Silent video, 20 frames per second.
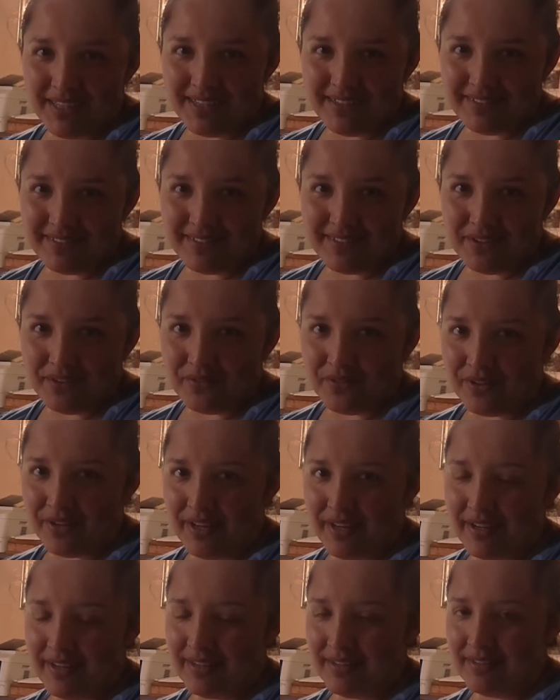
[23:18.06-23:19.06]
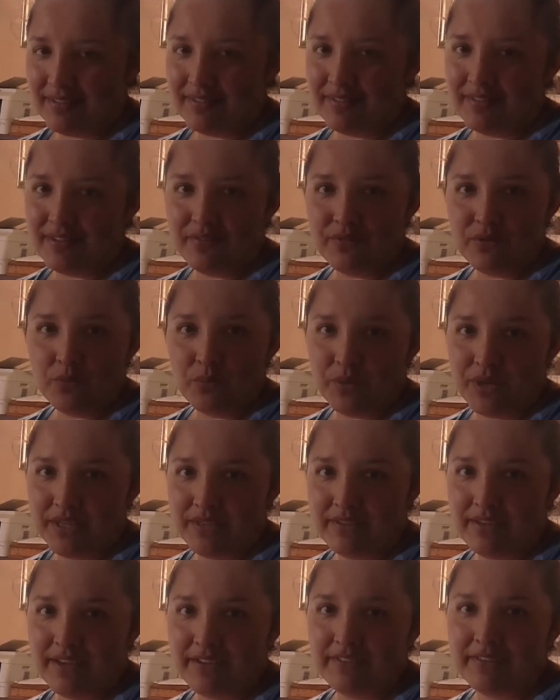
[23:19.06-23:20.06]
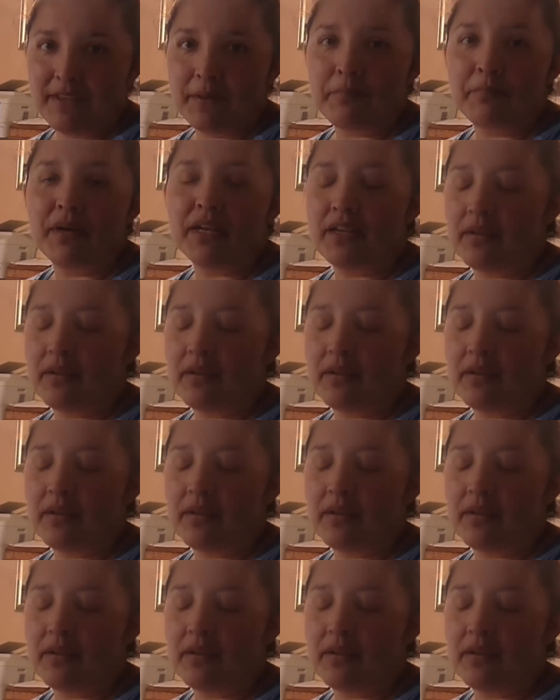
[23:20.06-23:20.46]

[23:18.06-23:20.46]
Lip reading: to let it sit overnight and see if the wind takes it.